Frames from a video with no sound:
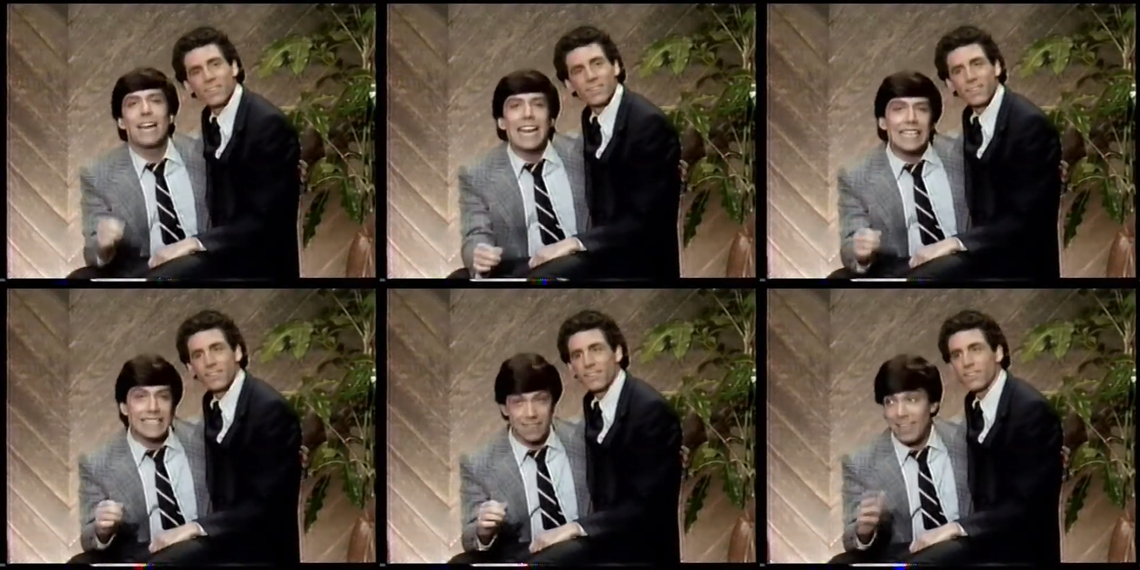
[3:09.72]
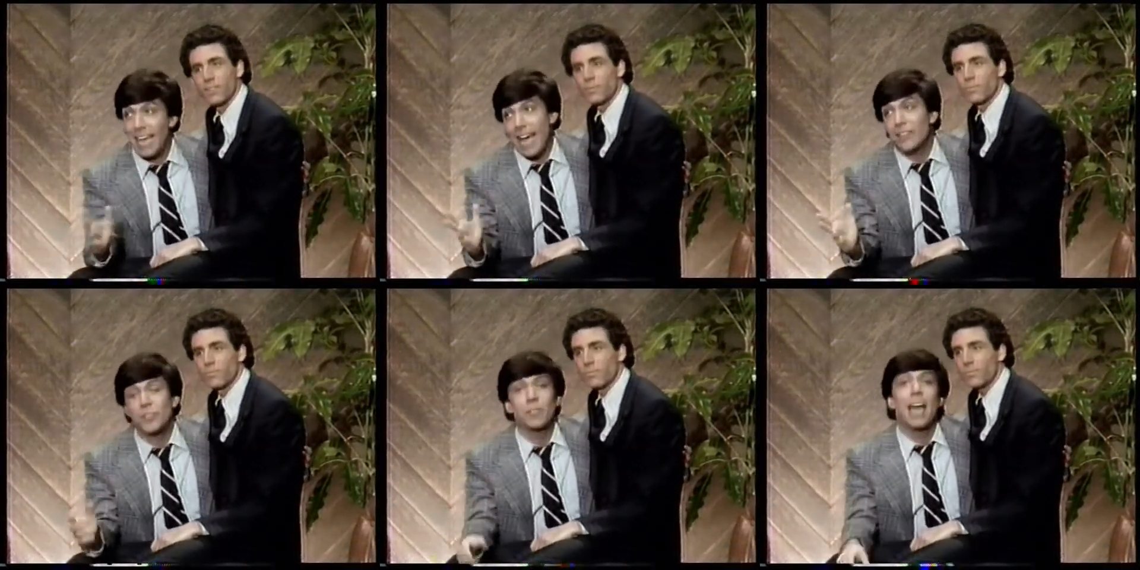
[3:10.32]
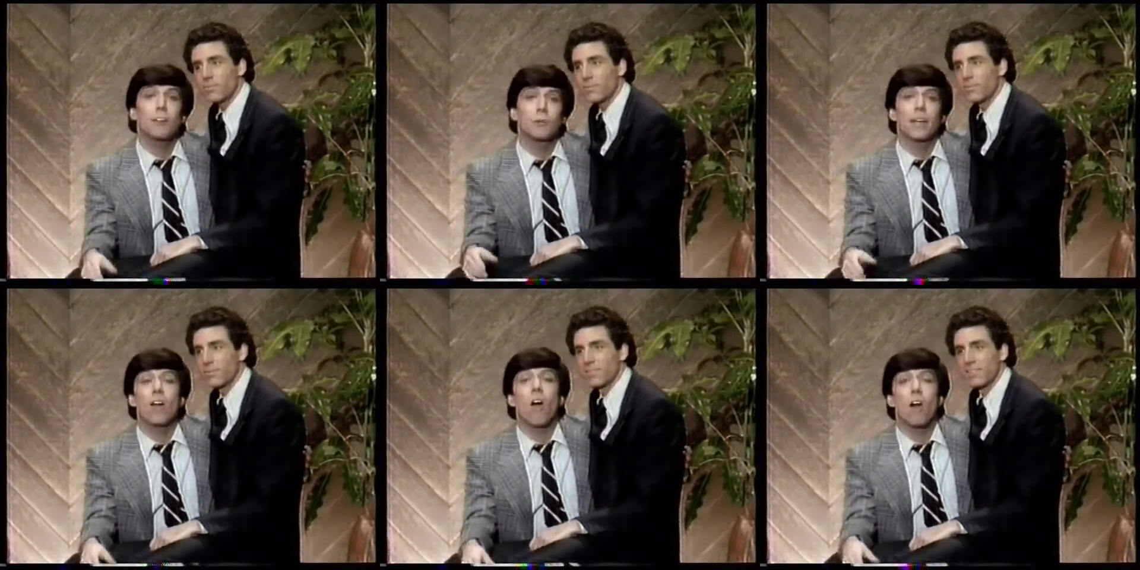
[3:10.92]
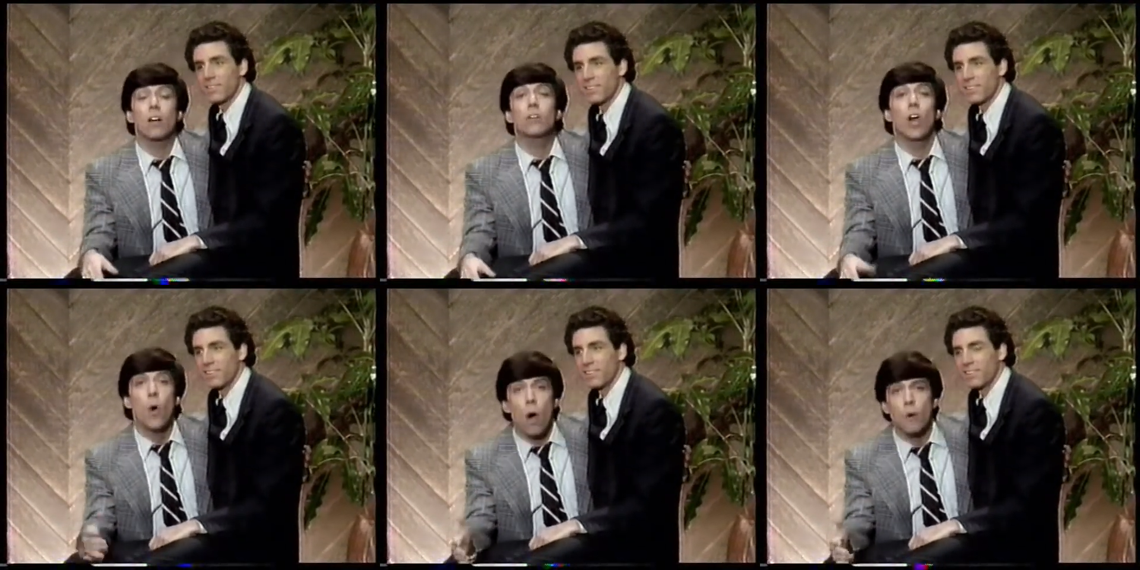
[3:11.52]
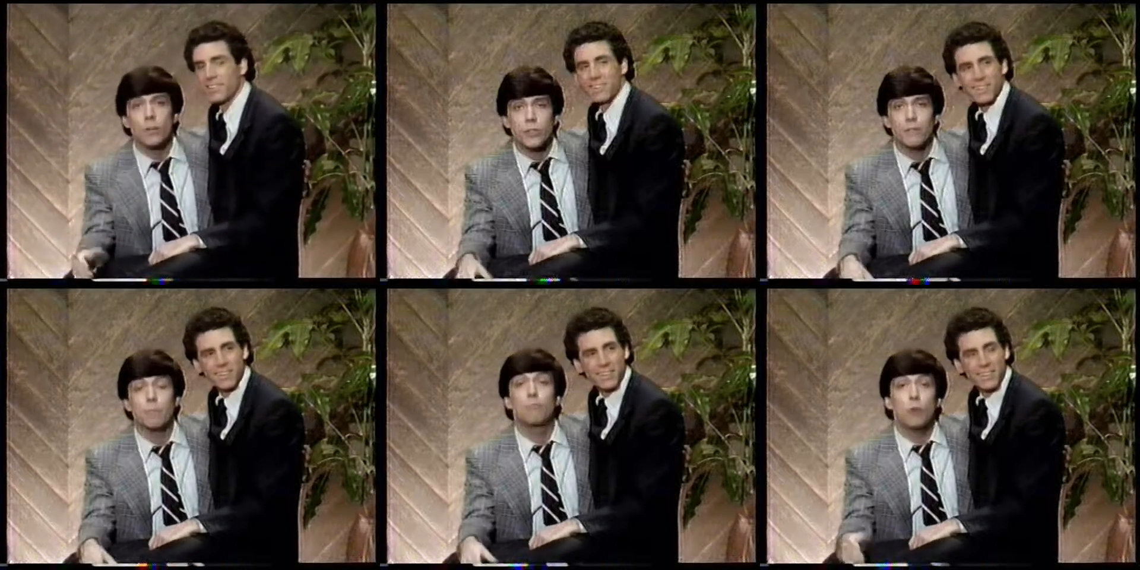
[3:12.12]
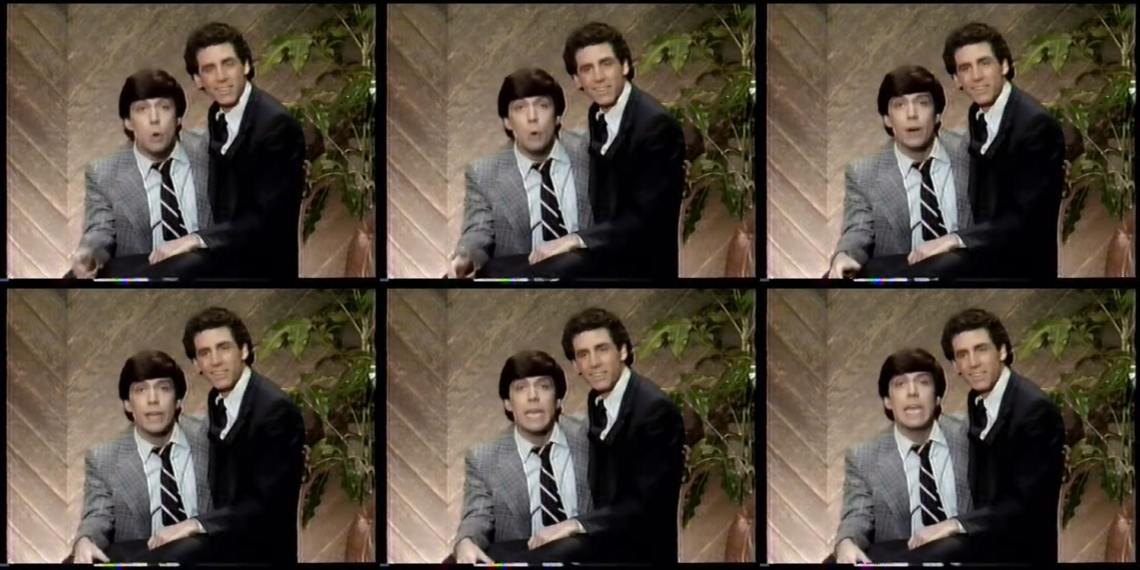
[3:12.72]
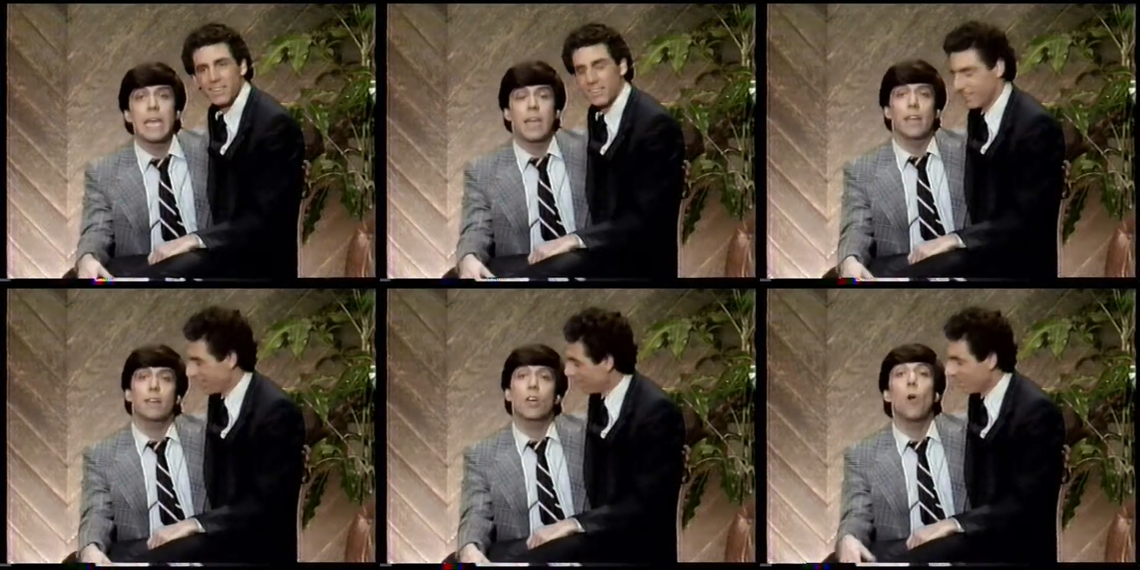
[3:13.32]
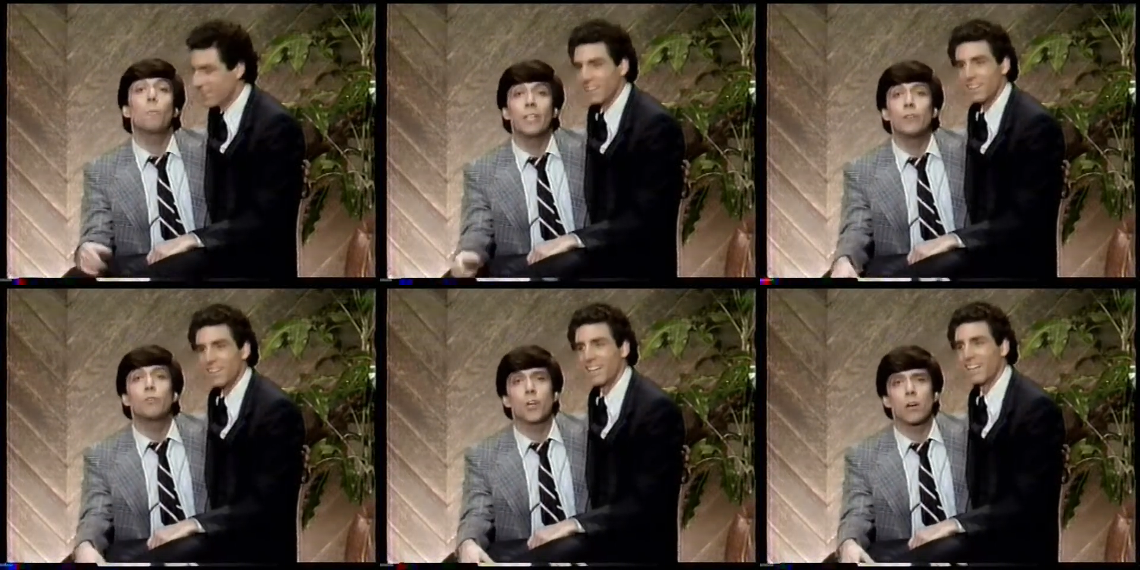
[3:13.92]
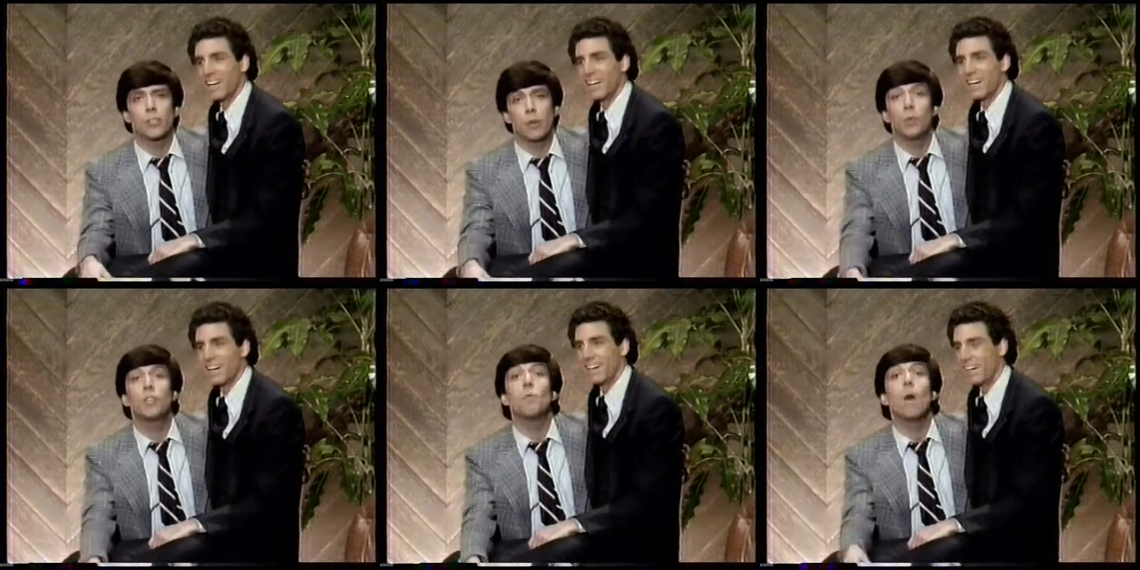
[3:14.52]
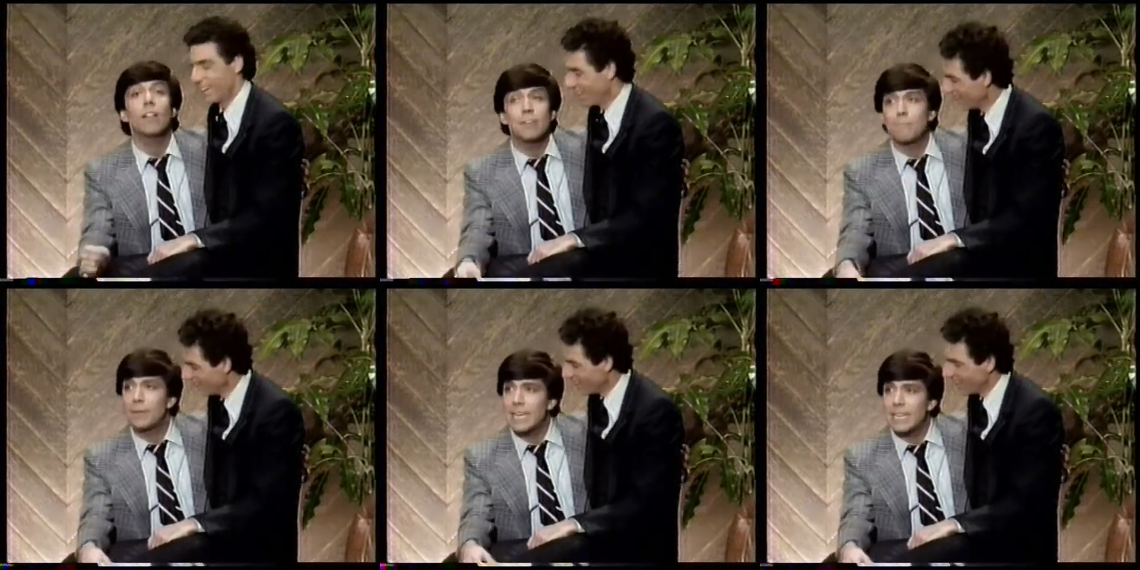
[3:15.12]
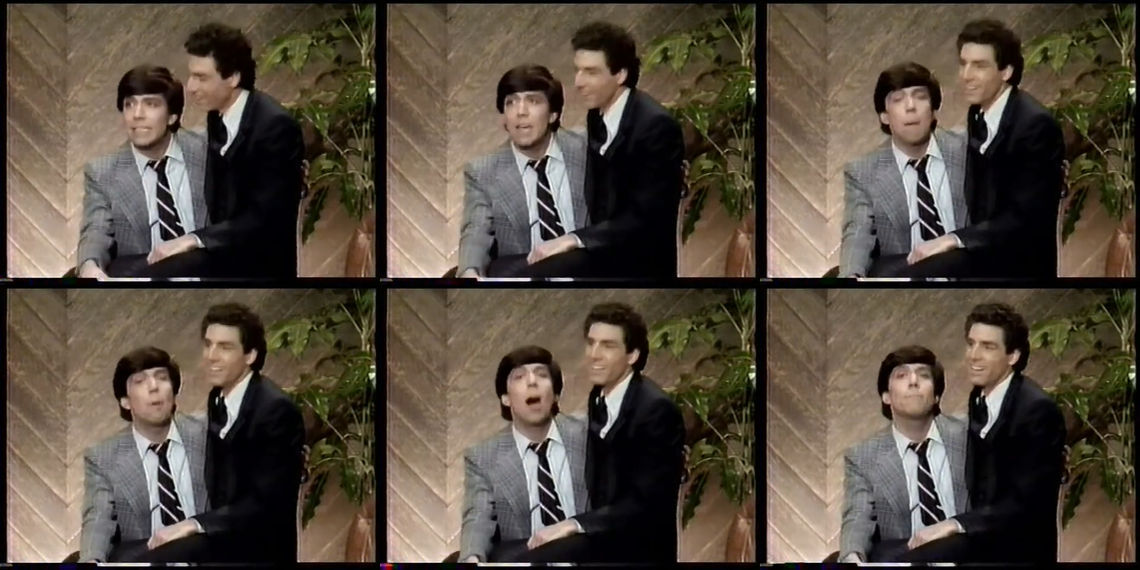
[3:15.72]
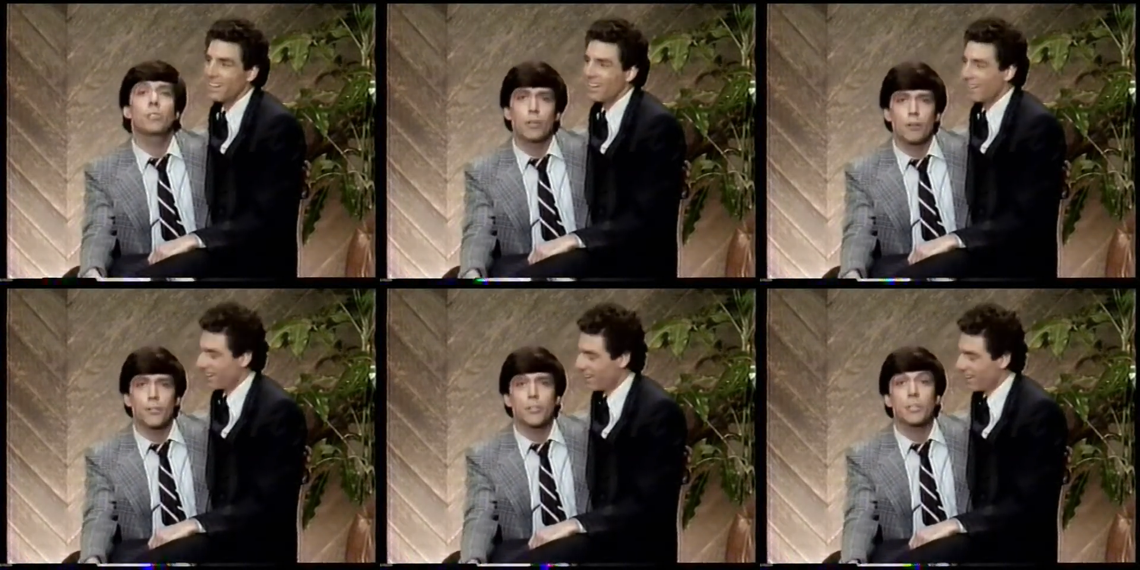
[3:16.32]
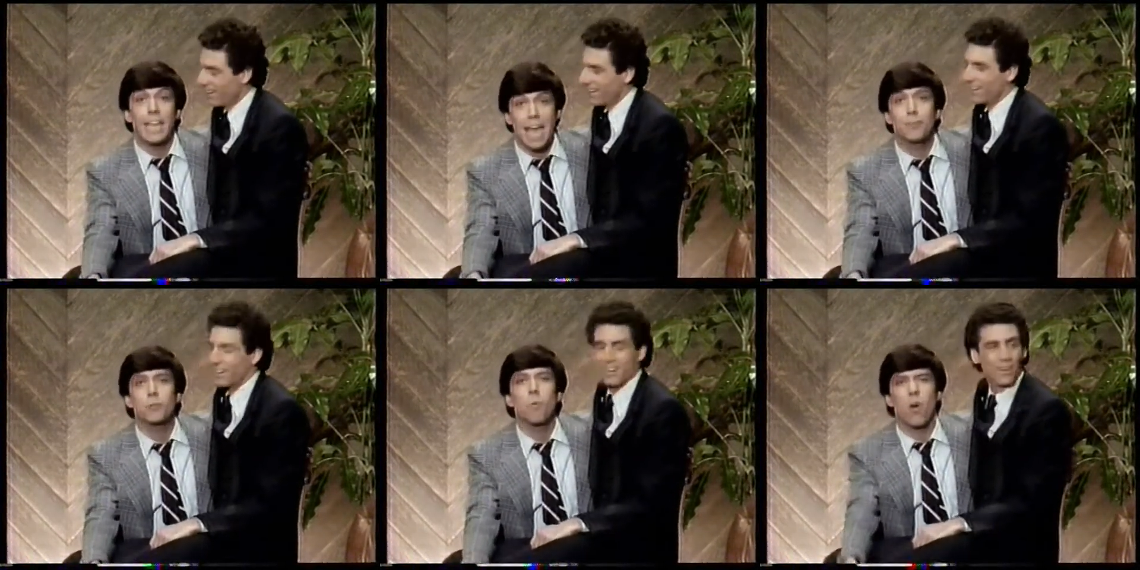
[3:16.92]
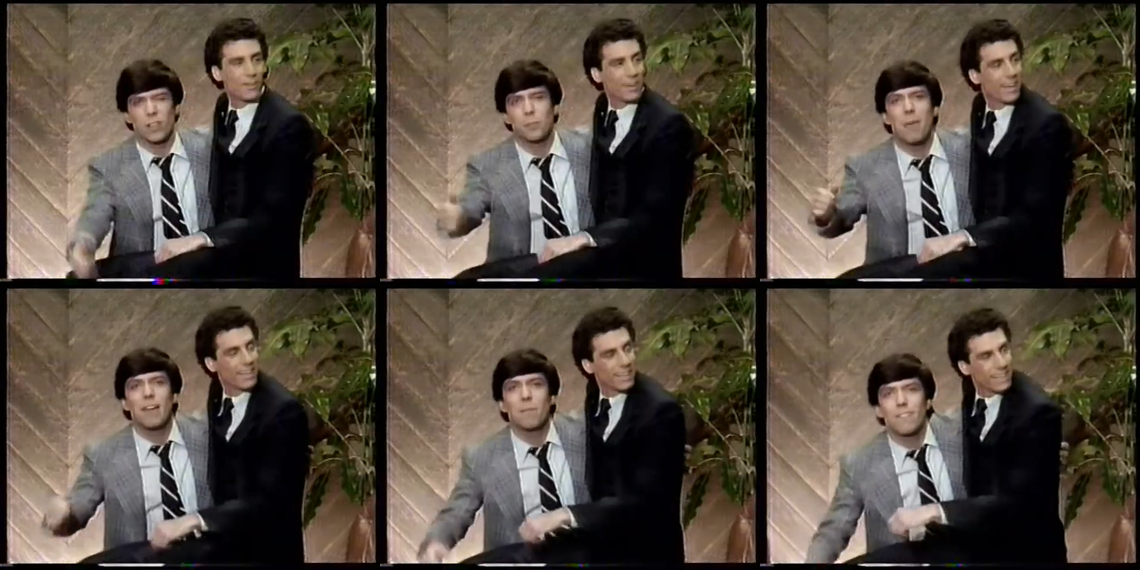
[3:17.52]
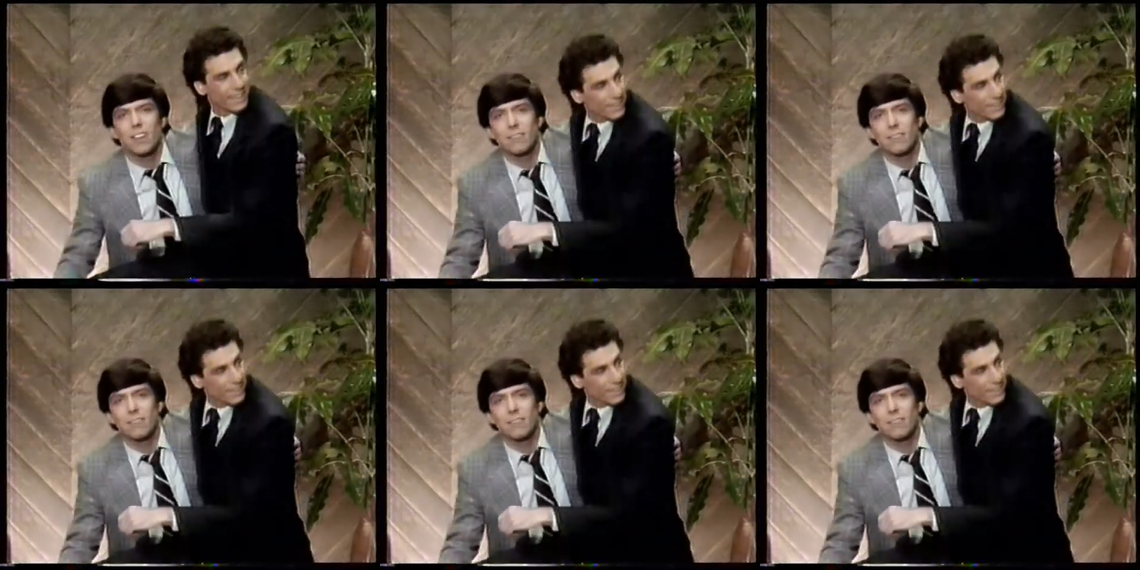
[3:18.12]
Speaker 1: my next guests actually are co-owners of a brewery in Copley, New Jersey. Will you welcome, please, Bob Sturgis and Ken Schwartz? Make them